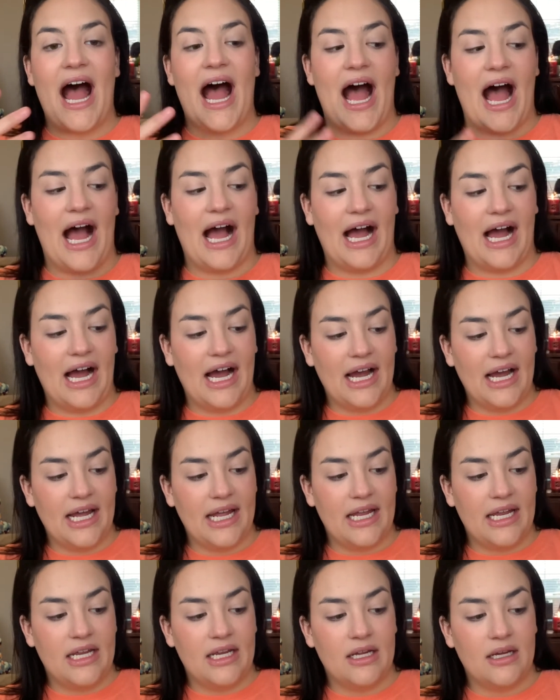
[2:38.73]

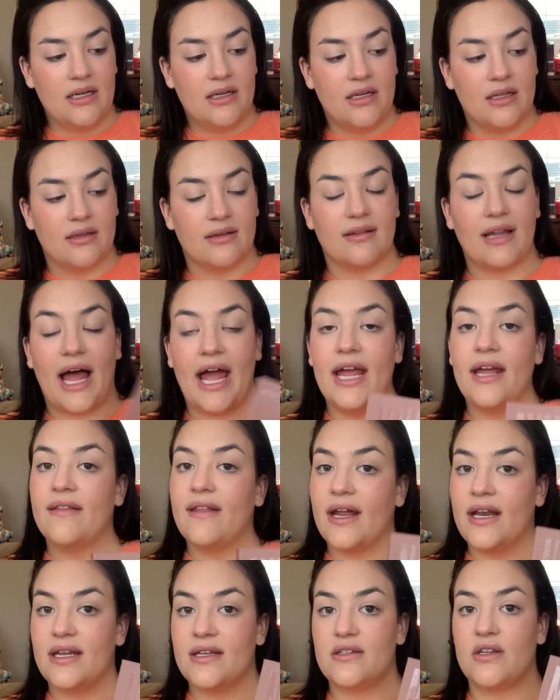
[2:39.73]
I like
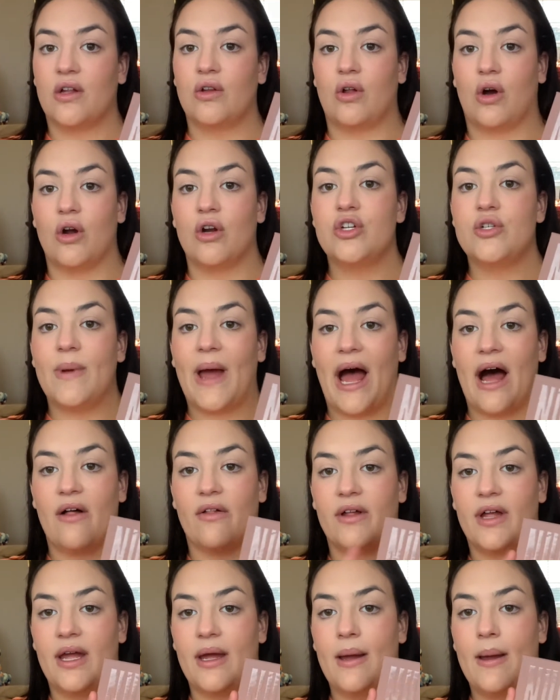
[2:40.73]
that it is a large
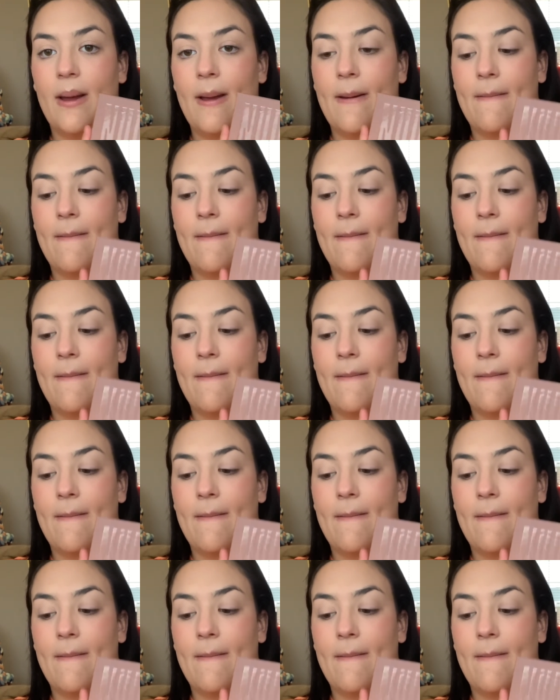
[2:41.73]
palette,